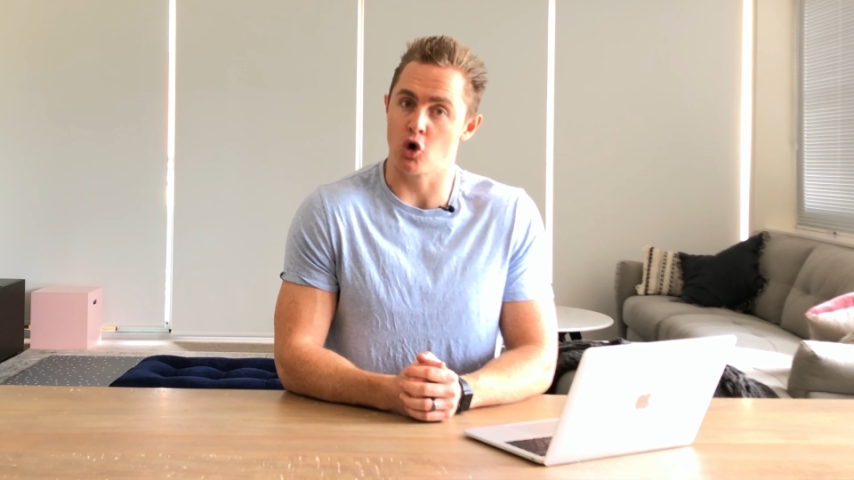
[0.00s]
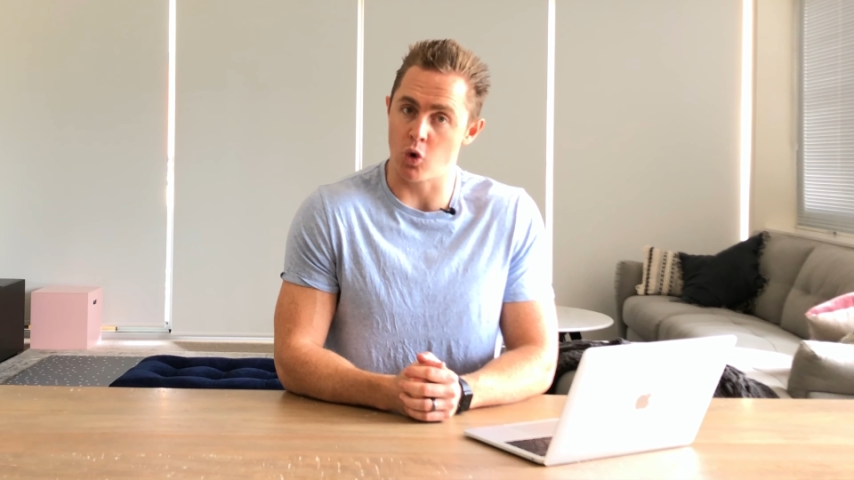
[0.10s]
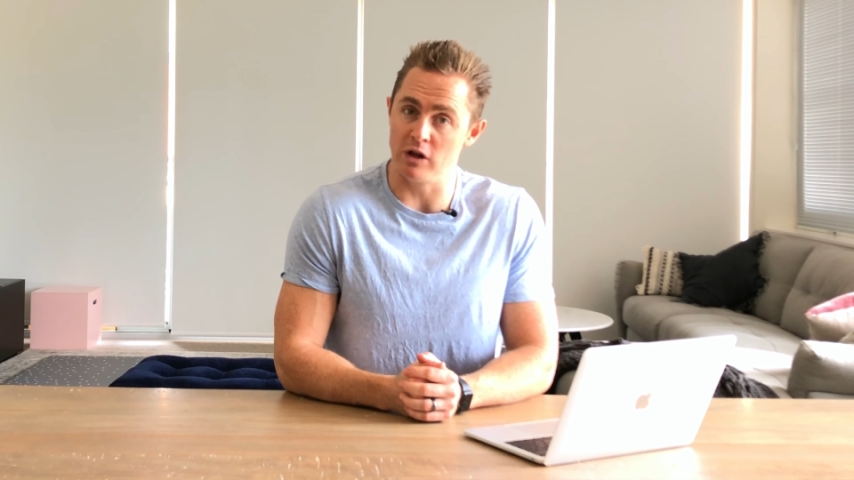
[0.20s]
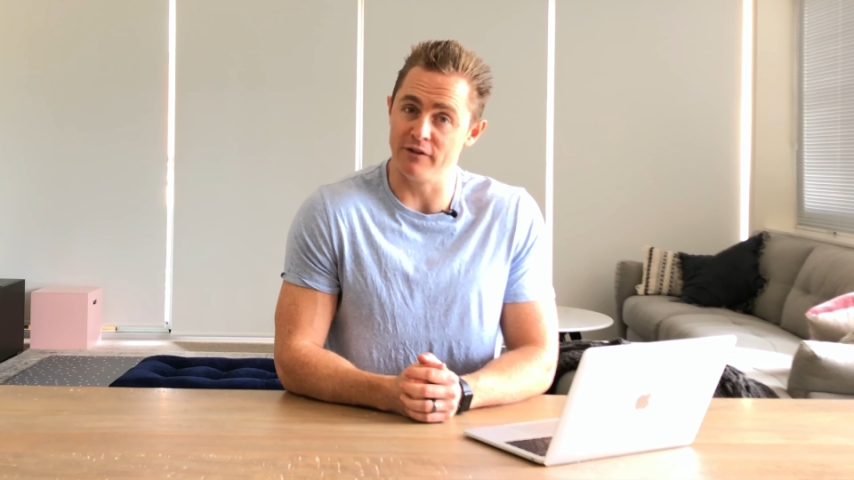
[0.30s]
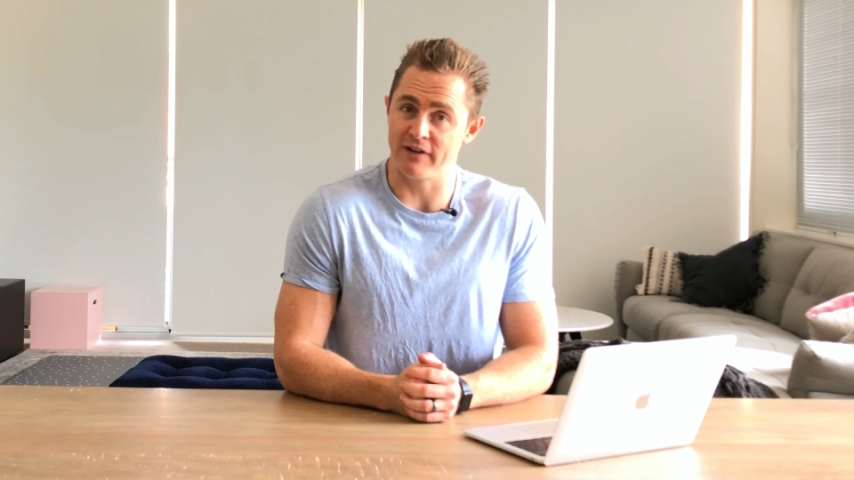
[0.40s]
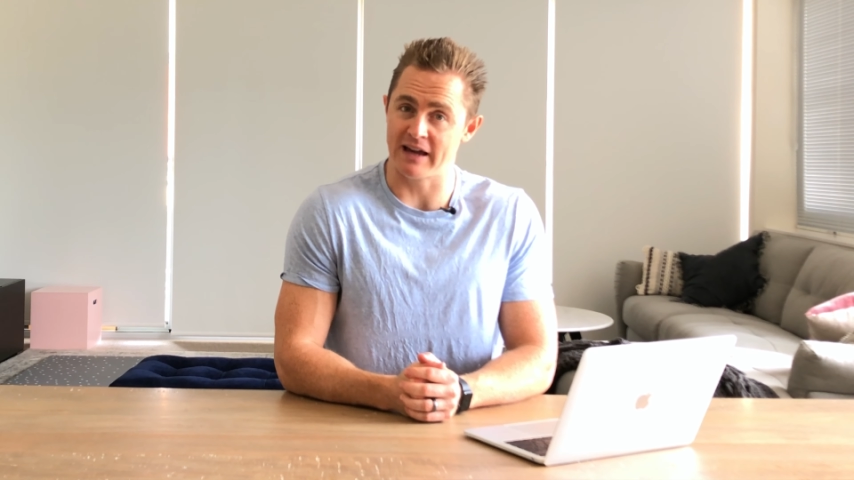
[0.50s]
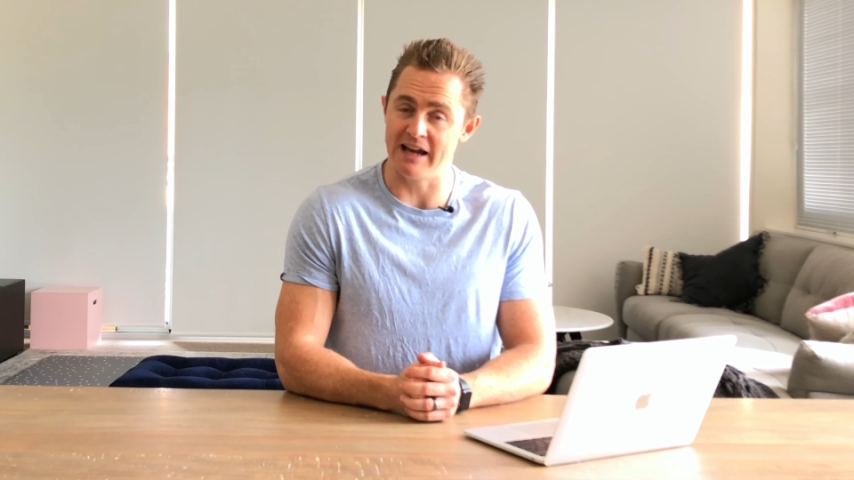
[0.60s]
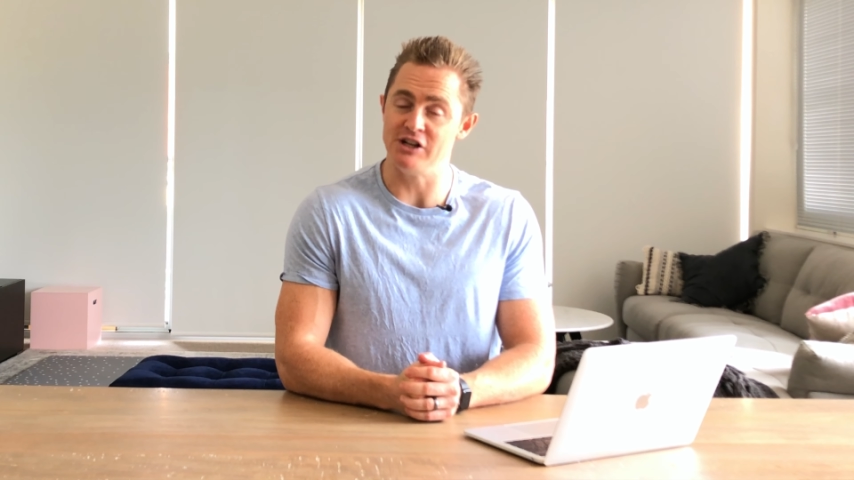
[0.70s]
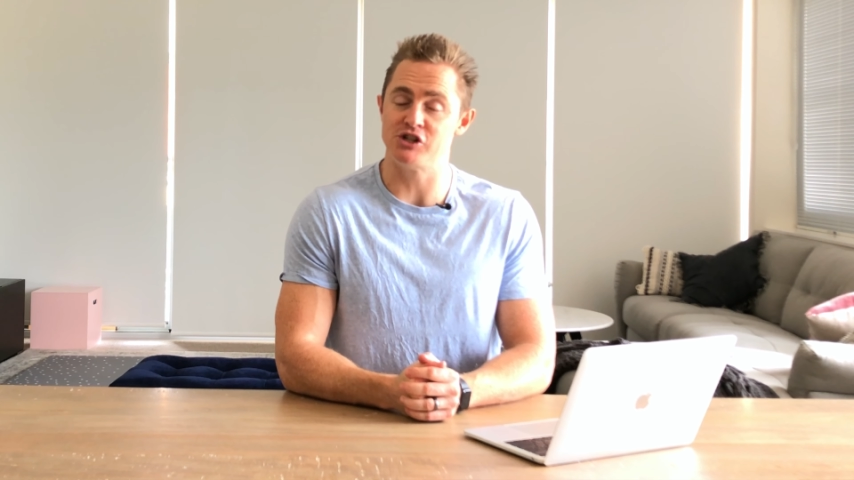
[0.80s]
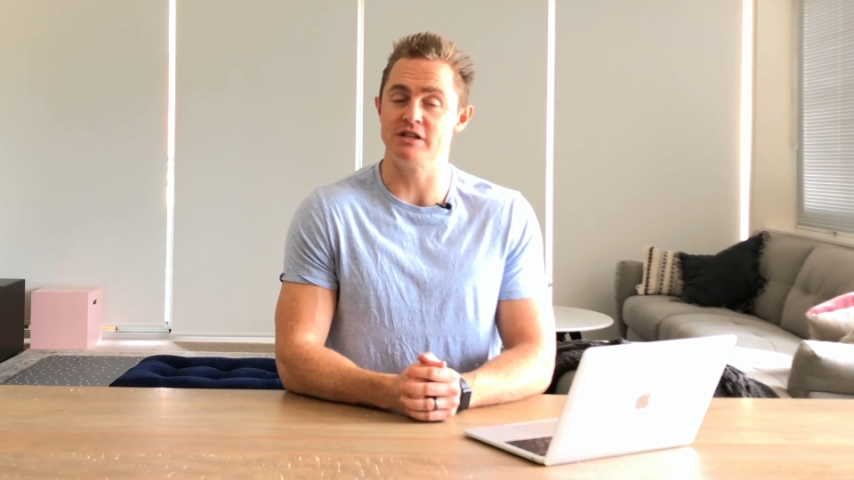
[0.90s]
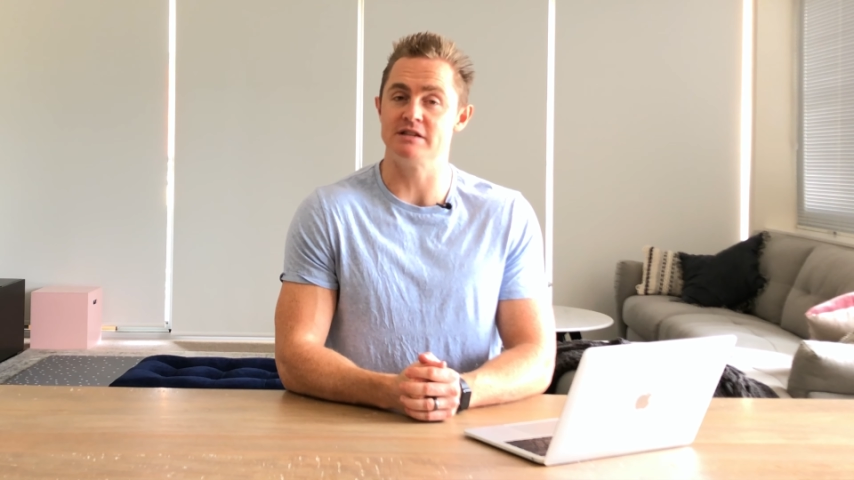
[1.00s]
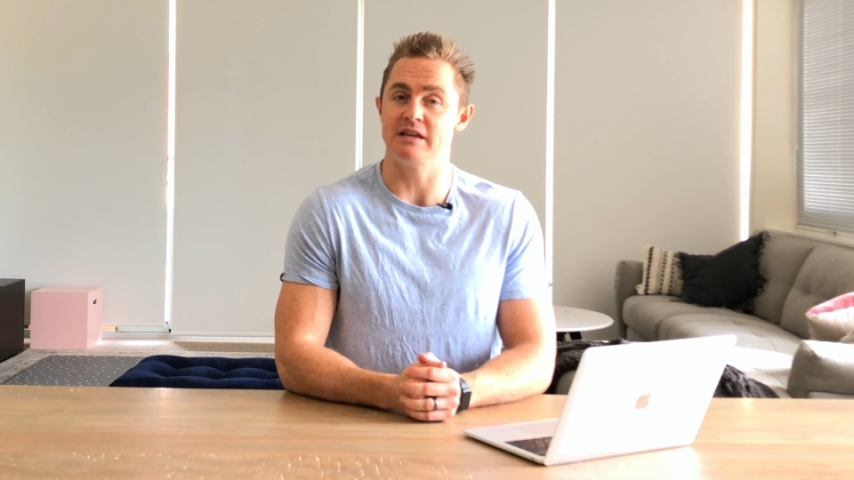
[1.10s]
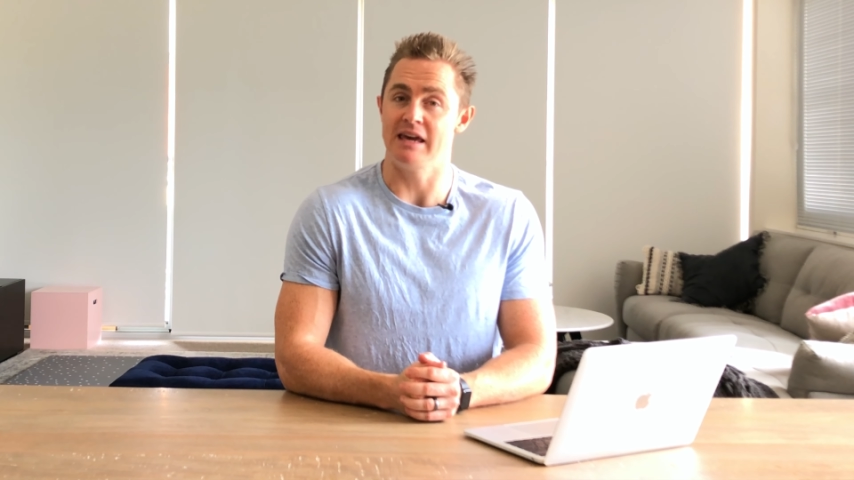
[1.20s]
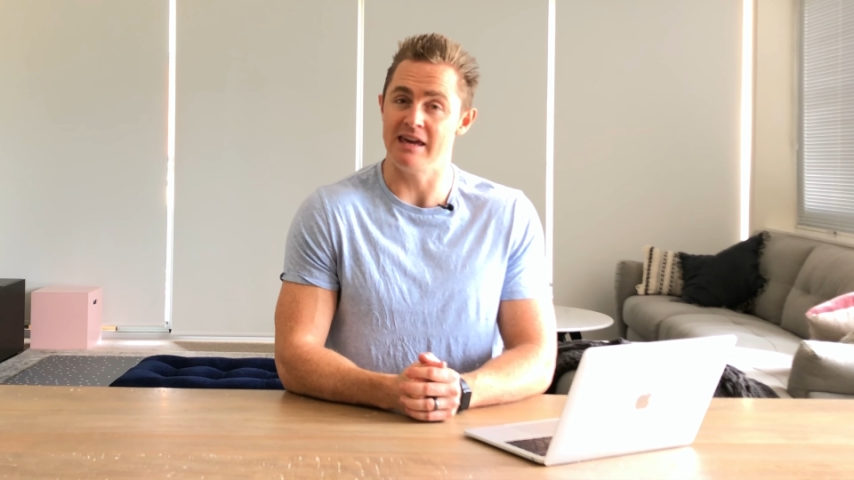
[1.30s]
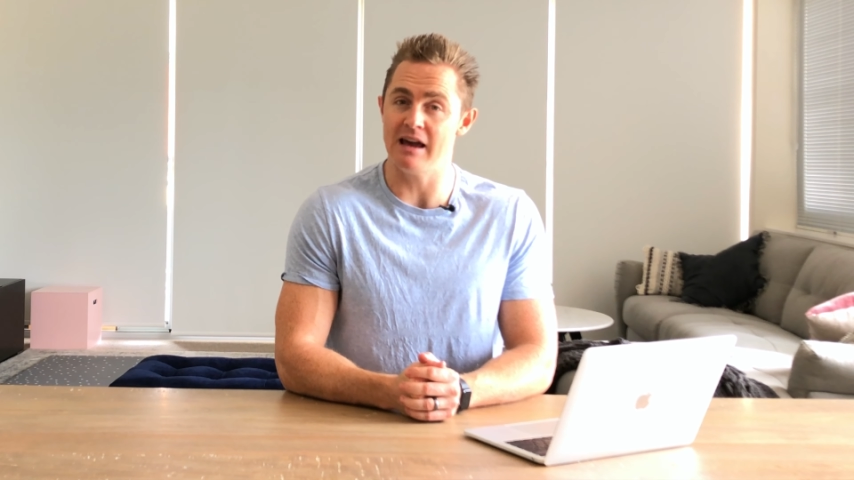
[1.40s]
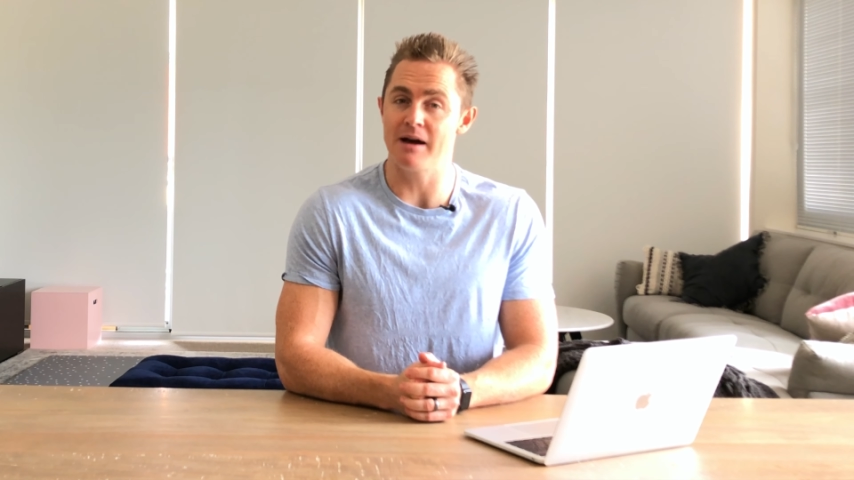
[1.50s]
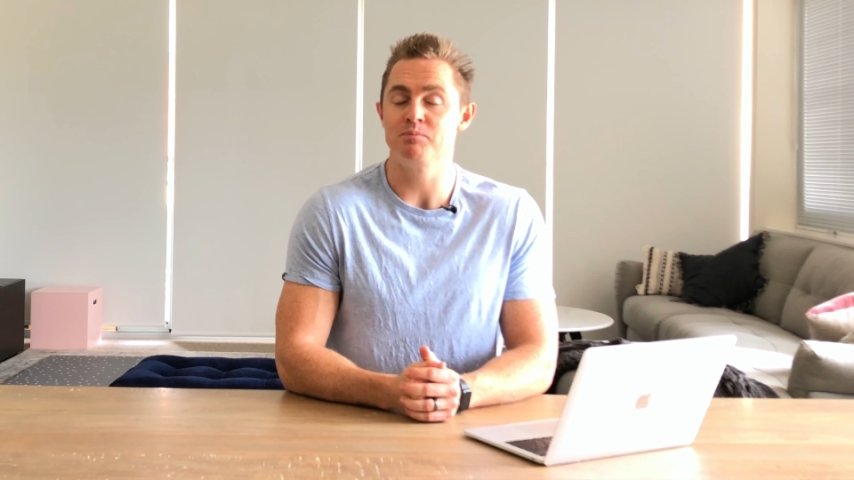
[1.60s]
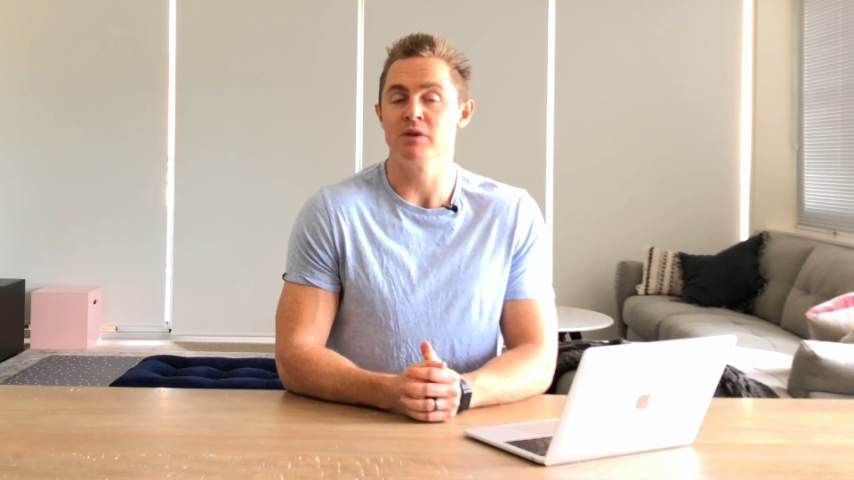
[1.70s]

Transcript: qualifications here